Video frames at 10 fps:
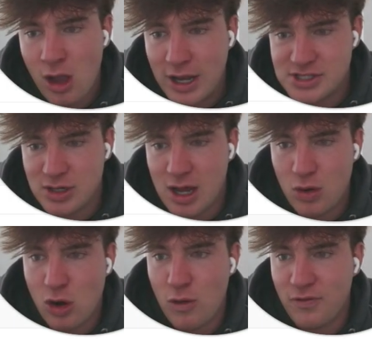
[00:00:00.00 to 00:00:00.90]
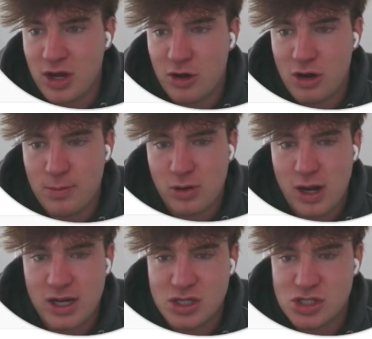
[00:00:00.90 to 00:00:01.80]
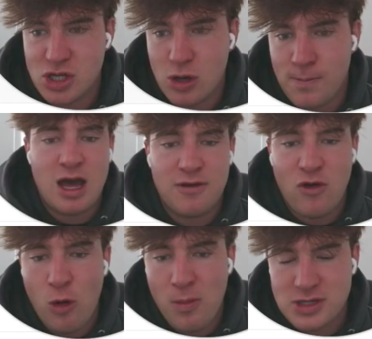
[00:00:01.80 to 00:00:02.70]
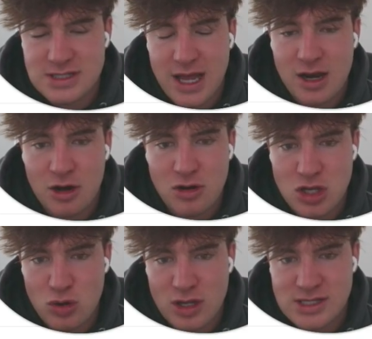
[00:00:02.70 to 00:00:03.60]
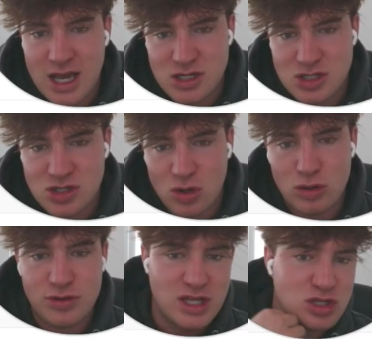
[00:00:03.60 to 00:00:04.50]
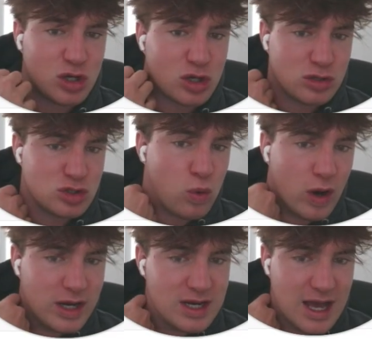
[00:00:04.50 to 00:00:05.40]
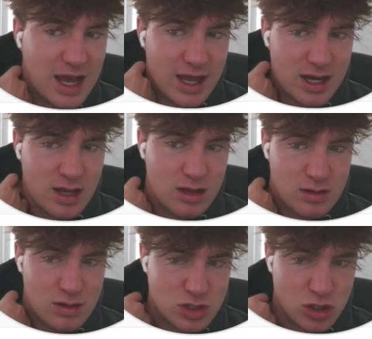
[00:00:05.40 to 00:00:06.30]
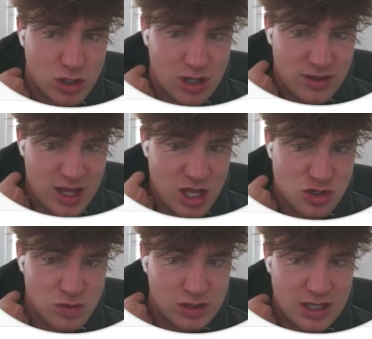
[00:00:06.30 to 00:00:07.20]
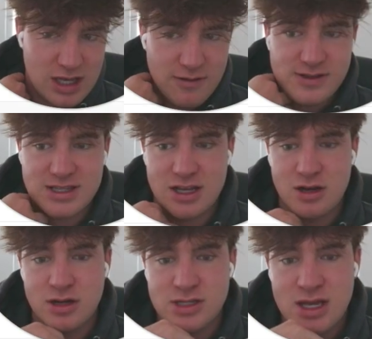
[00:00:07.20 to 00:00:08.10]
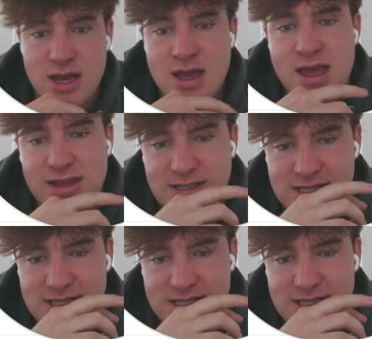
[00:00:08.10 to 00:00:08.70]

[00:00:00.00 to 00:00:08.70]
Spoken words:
All right, so now we're over here in our products. So out of almost 900 units I sold, they took 29 took the itch relief stickers, and